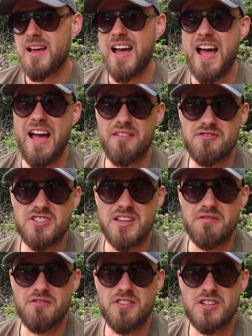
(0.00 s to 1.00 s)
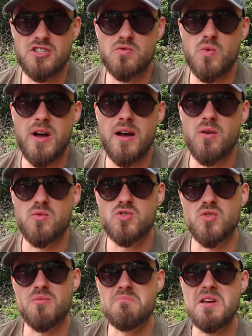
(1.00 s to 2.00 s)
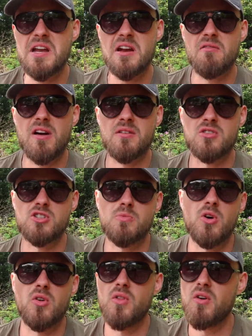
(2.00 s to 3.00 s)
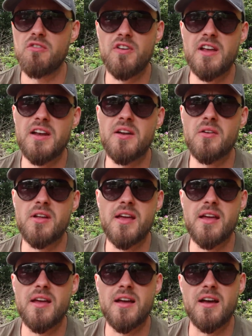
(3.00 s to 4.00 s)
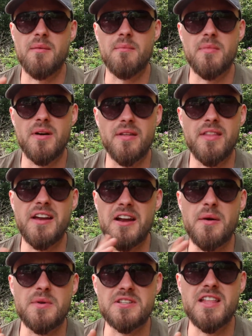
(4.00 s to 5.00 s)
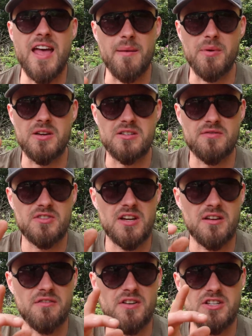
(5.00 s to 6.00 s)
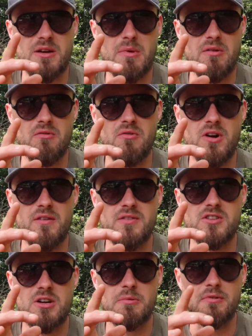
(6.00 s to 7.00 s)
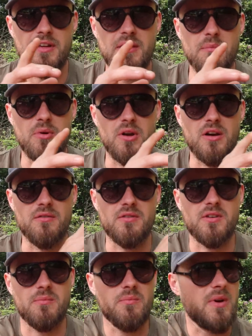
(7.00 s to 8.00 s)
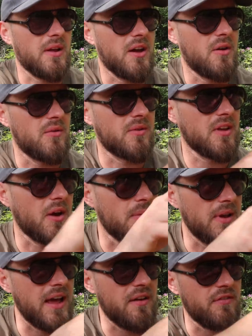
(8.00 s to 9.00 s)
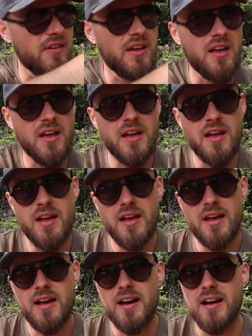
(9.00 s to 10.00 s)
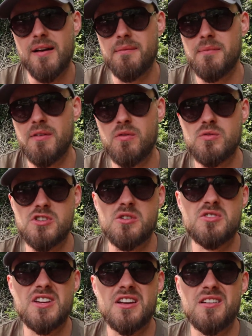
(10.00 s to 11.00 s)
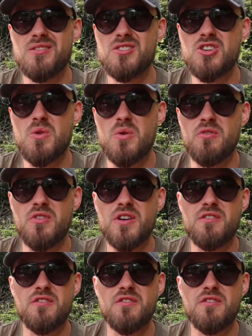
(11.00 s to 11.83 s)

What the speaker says: Have seen fish as well, sort of milling around the spot, not feeding on it, but they know it's there because I've seen a fish come over right over the top of it and then pull over and go left. I've also seen 2 or 3